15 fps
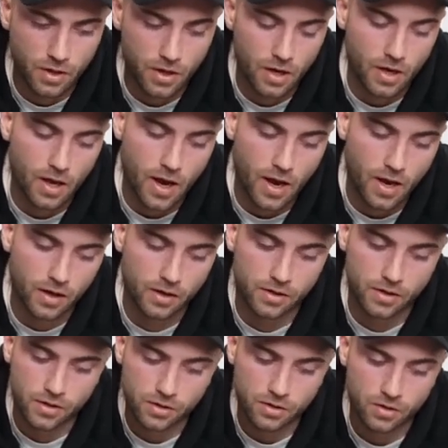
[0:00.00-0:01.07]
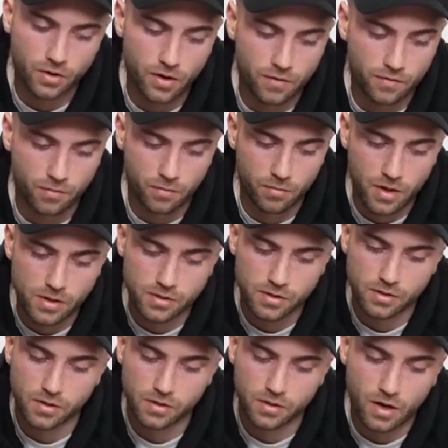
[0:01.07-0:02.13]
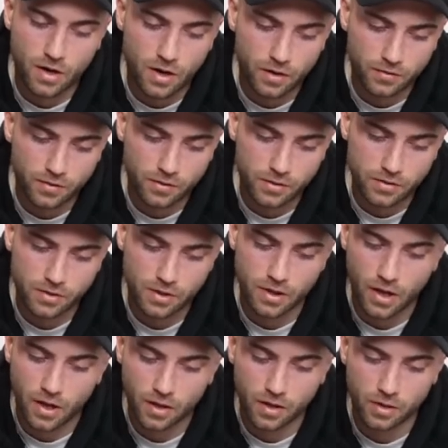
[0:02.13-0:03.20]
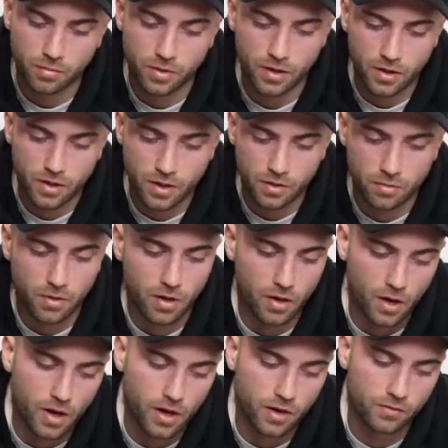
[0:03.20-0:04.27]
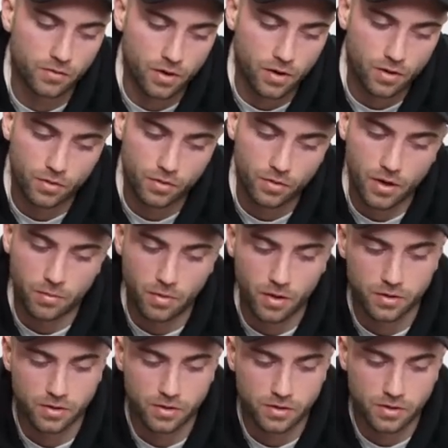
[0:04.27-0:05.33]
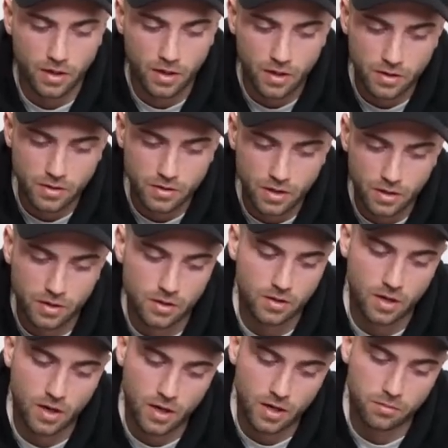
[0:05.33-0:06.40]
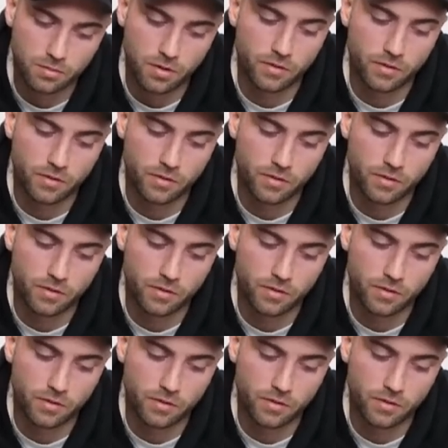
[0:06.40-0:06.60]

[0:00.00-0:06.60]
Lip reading: and add additional information that the office and LAPD may not have known about this case at the time of